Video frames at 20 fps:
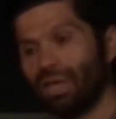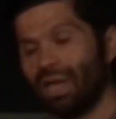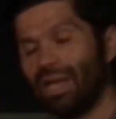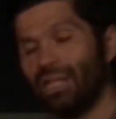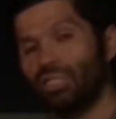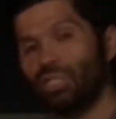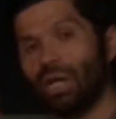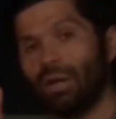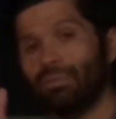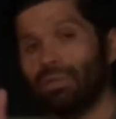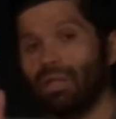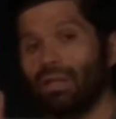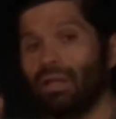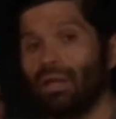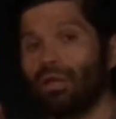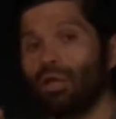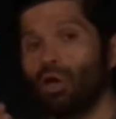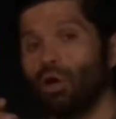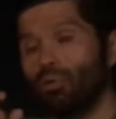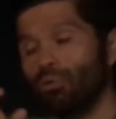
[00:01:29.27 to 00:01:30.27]
I chop that
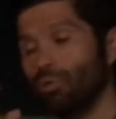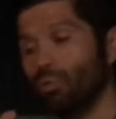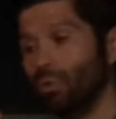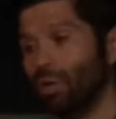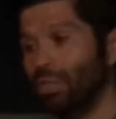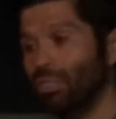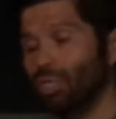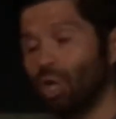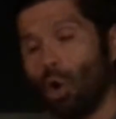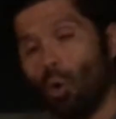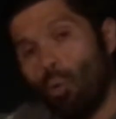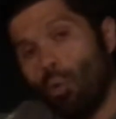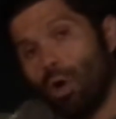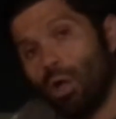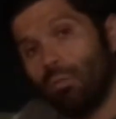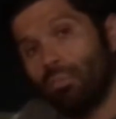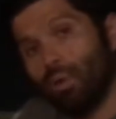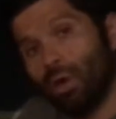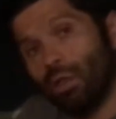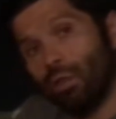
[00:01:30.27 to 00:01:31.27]
down all the way to a
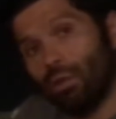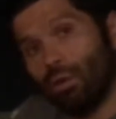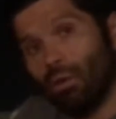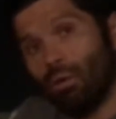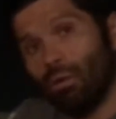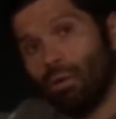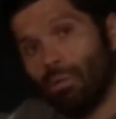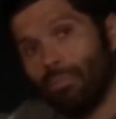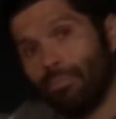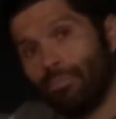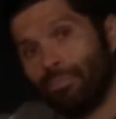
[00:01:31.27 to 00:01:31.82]
1-month goal.